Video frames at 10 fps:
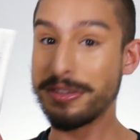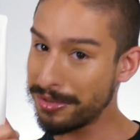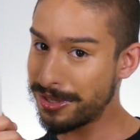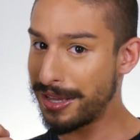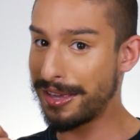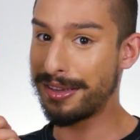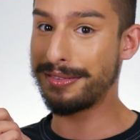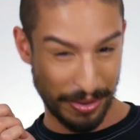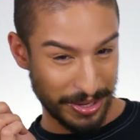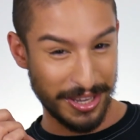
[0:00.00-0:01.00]
this was like
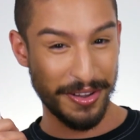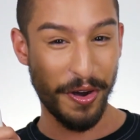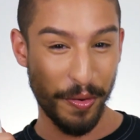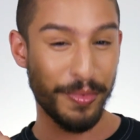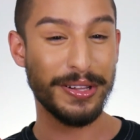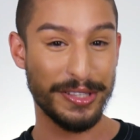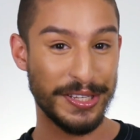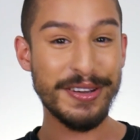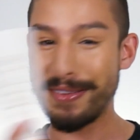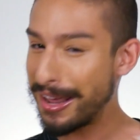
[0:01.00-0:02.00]
low-key a home run
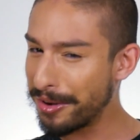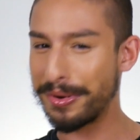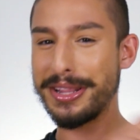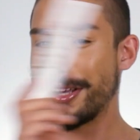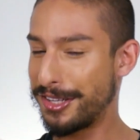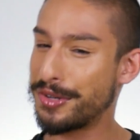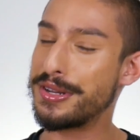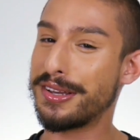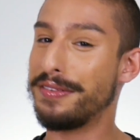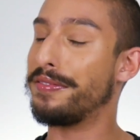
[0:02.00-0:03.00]
too. I've had a really good
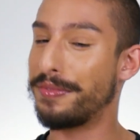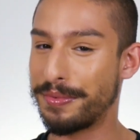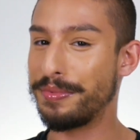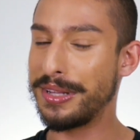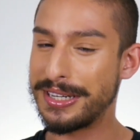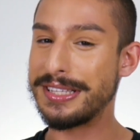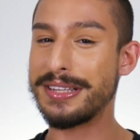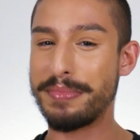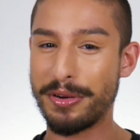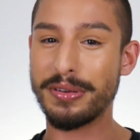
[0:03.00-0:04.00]
streak of really
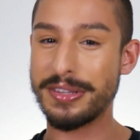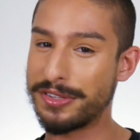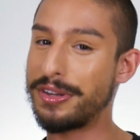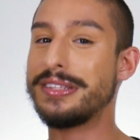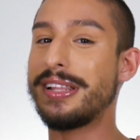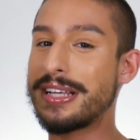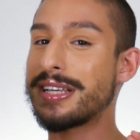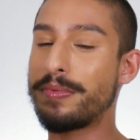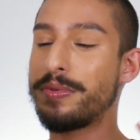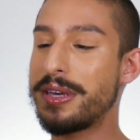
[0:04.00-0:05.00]
decent mineral sunscreens the last
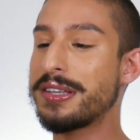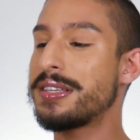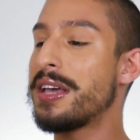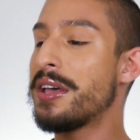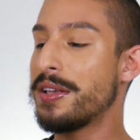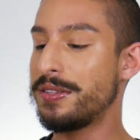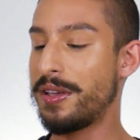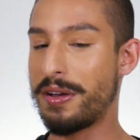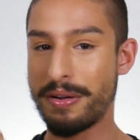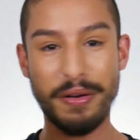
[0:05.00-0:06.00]
couple weeks.
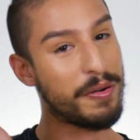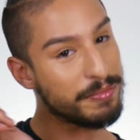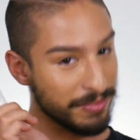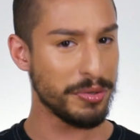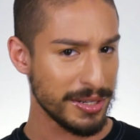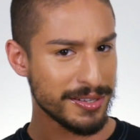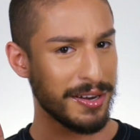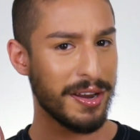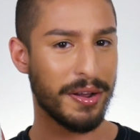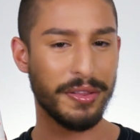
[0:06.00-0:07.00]
So tune in
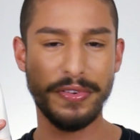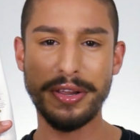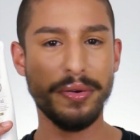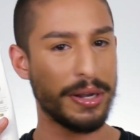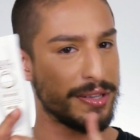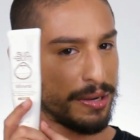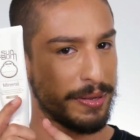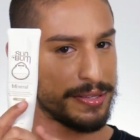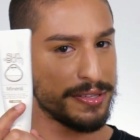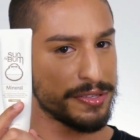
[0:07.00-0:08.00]
Sunday on the video where I talk
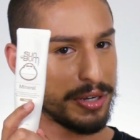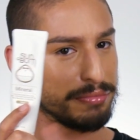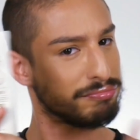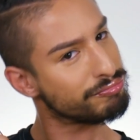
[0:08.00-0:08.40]
about the sunscreen.